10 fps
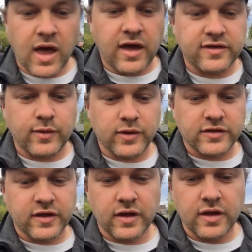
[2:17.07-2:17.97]
as I
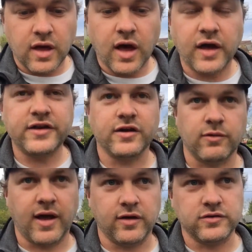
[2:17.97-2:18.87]
was hunting
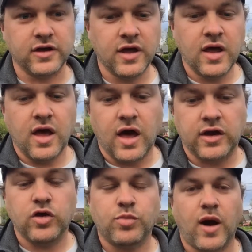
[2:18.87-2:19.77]
around, a
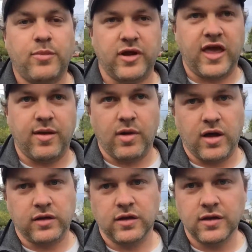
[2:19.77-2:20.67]
new property came
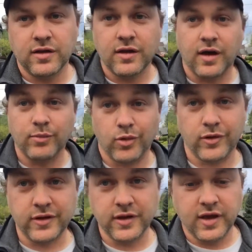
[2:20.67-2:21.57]
on
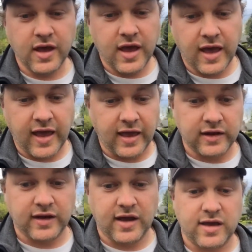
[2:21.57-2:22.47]
board,
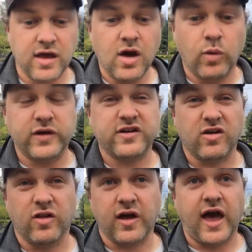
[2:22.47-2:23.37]
and I went to go
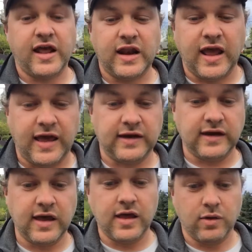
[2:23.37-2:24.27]
look at it and
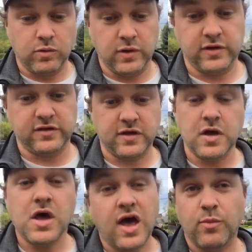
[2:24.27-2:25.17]
was
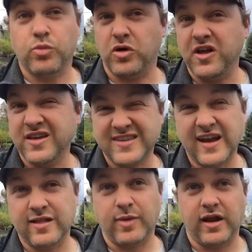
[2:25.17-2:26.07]
pretty
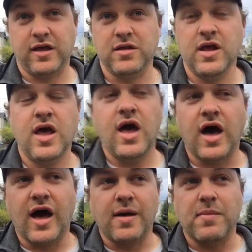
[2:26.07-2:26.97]
excited about it,
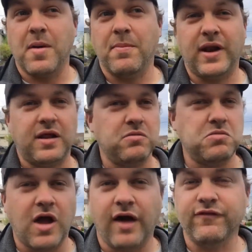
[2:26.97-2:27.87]
but
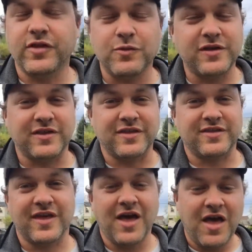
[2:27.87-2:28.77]
not for the
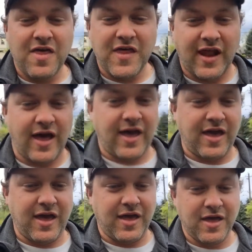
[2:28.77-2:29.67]
reasons that
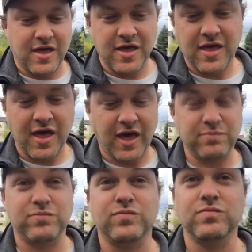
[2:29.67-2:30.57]
I had